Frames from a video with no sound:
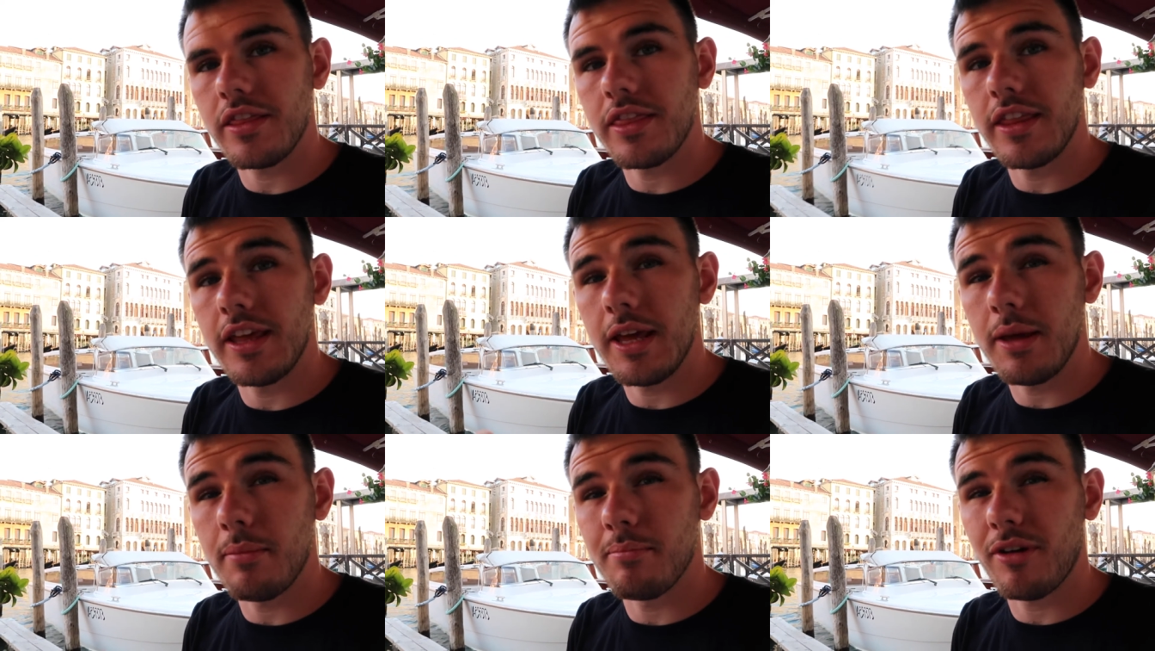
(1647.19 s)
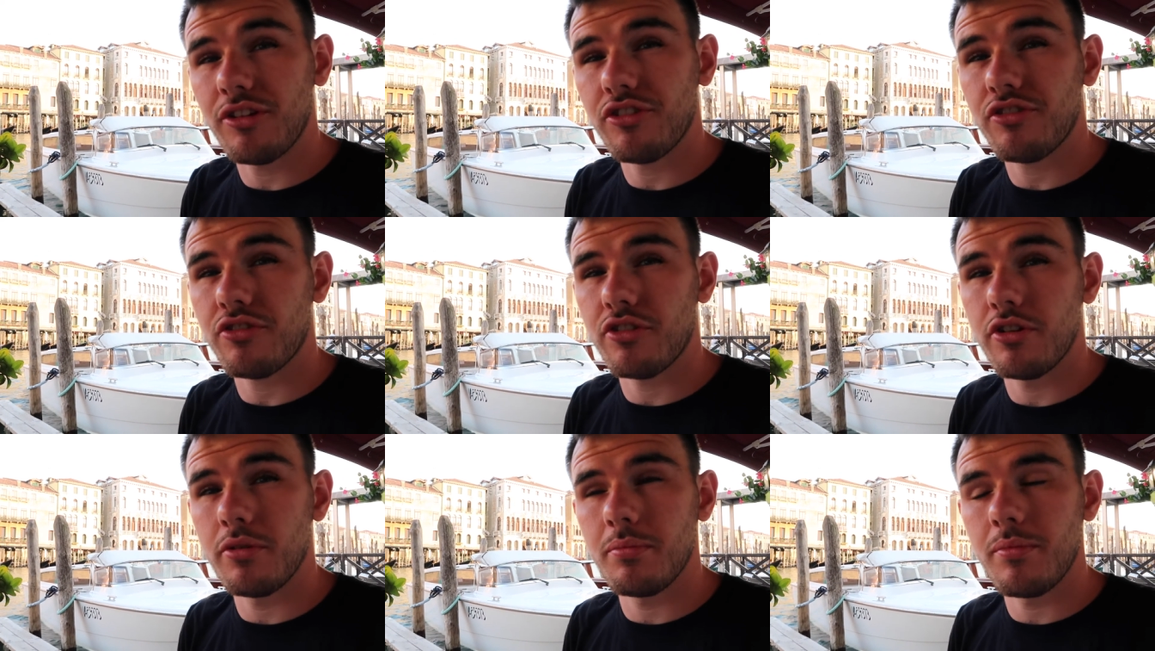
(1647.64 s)
the
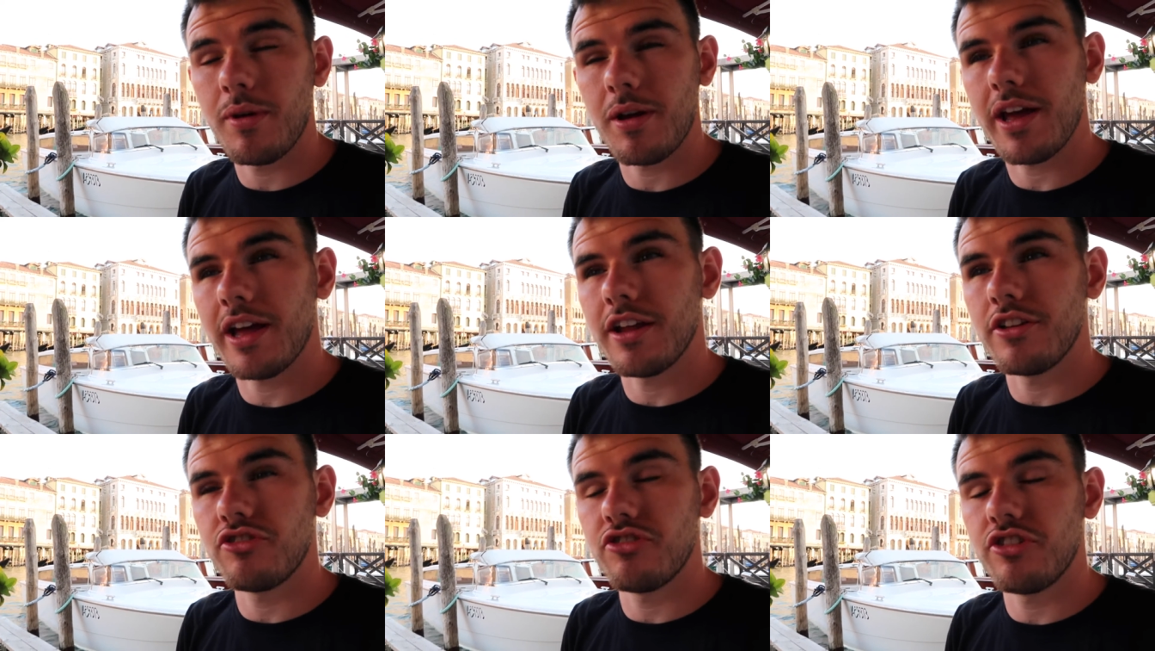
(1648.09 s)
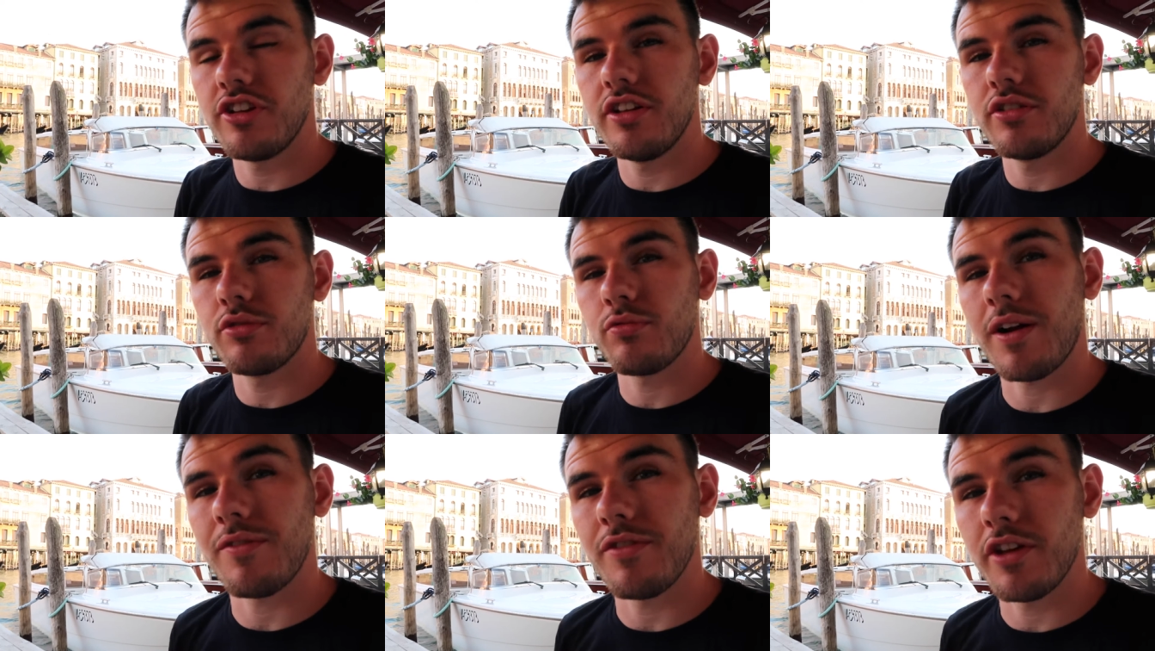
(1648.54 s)
mushroom and
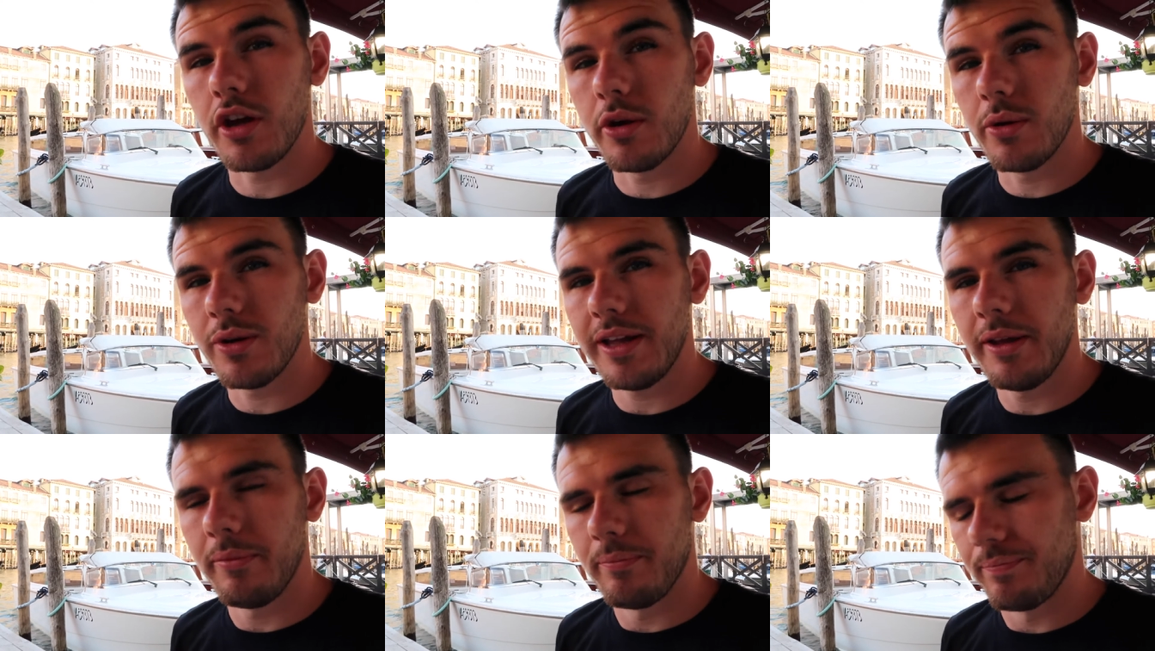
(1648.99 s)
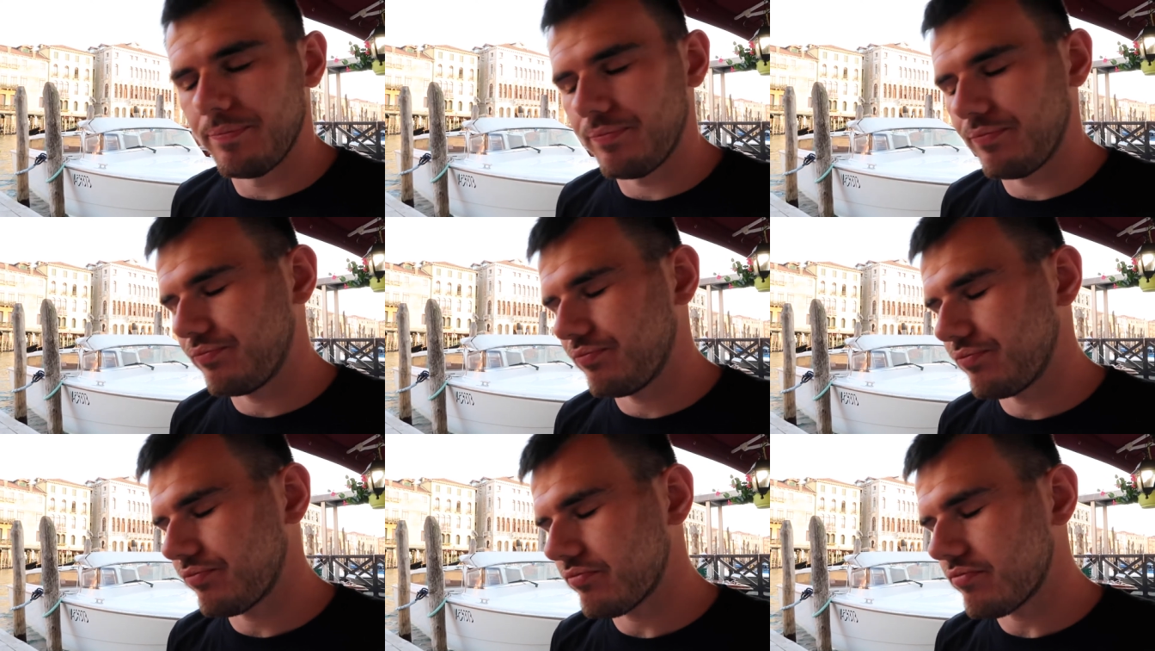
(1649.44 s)
cheese ravioli,
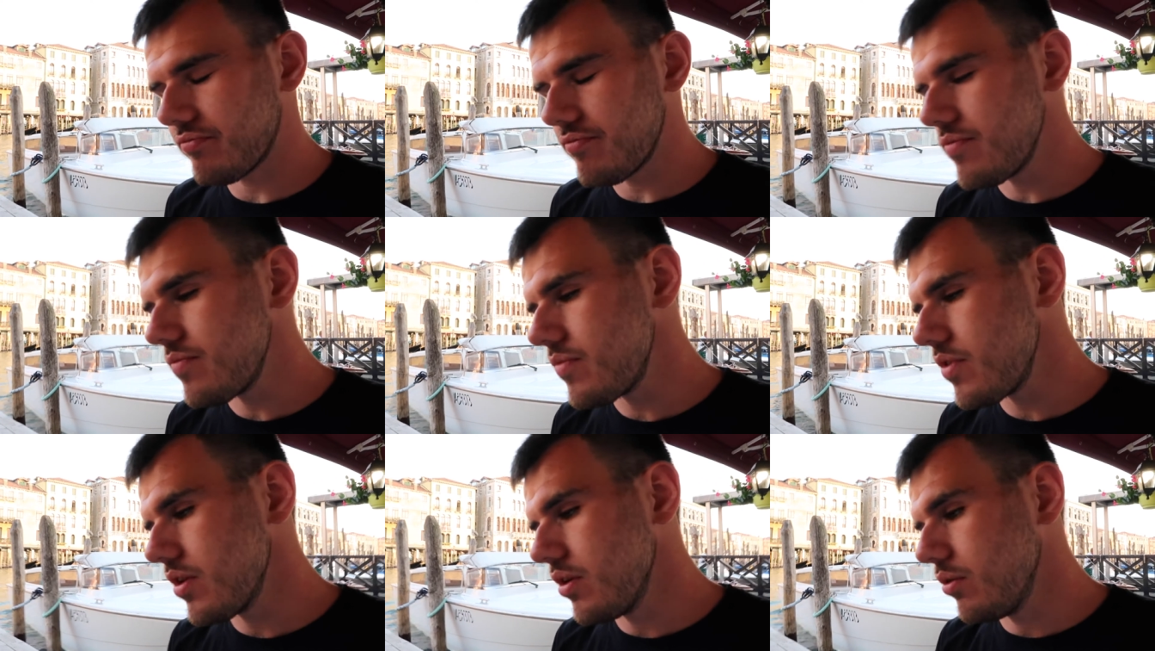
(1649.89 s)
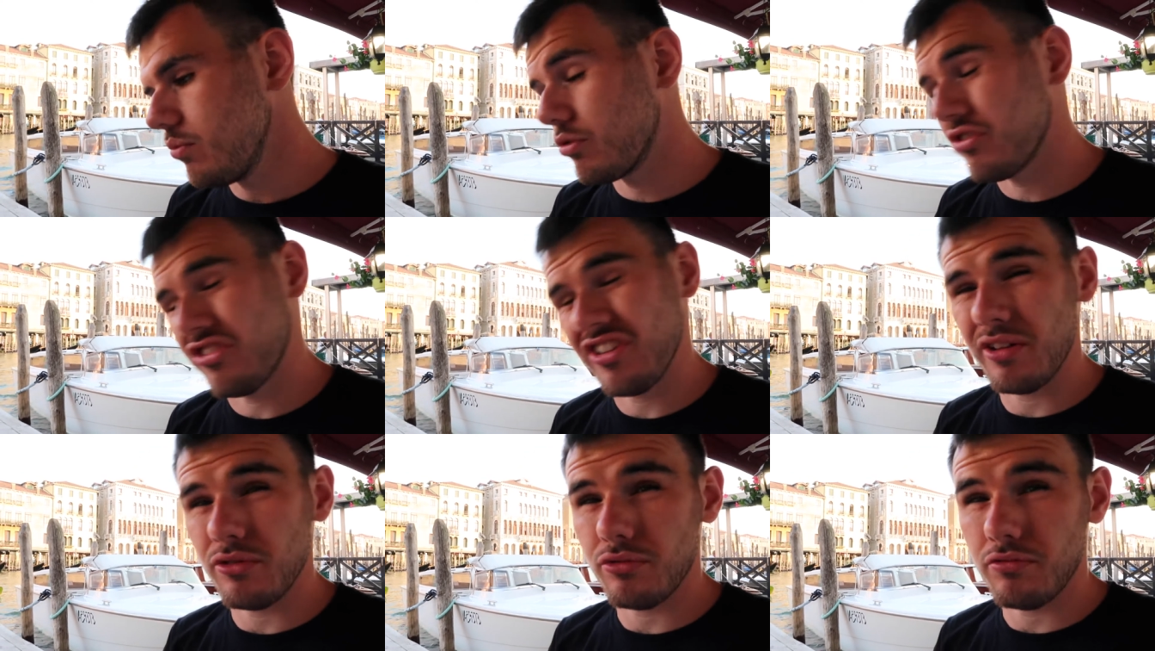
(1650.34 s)

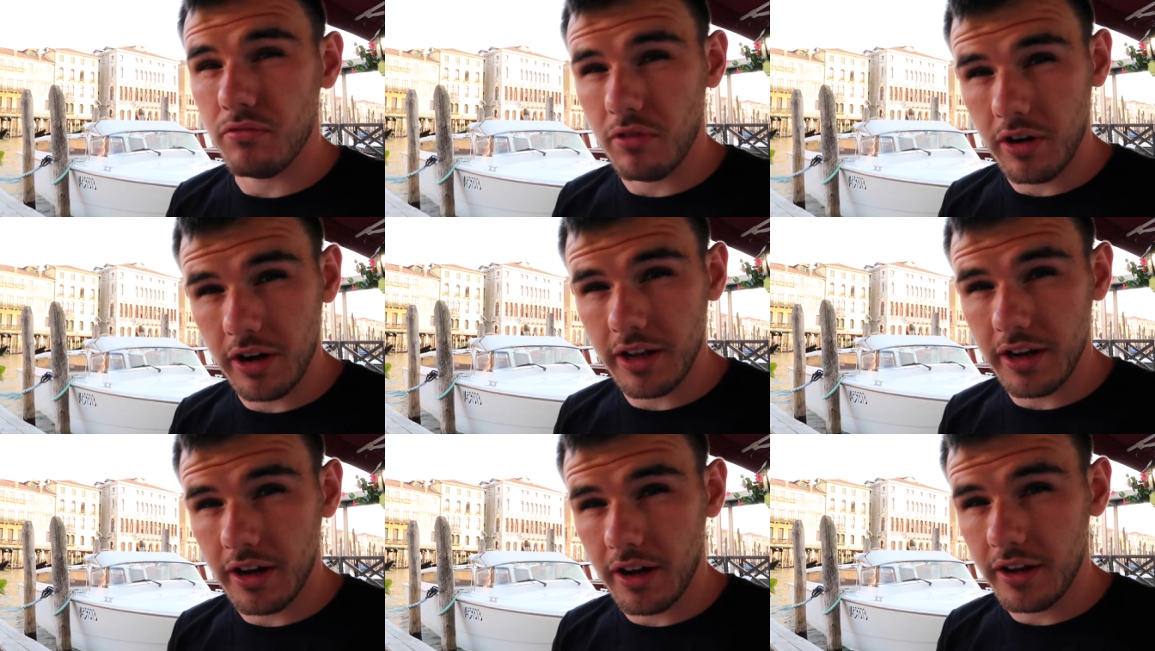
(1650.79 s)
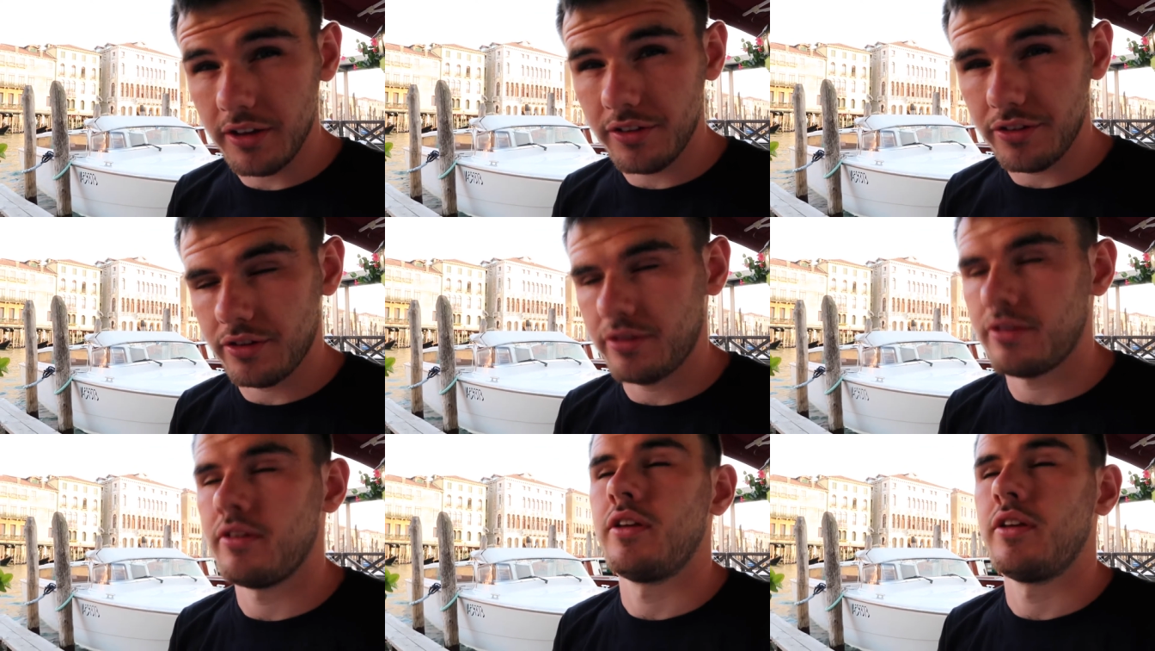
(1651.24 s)
which sounds really nice.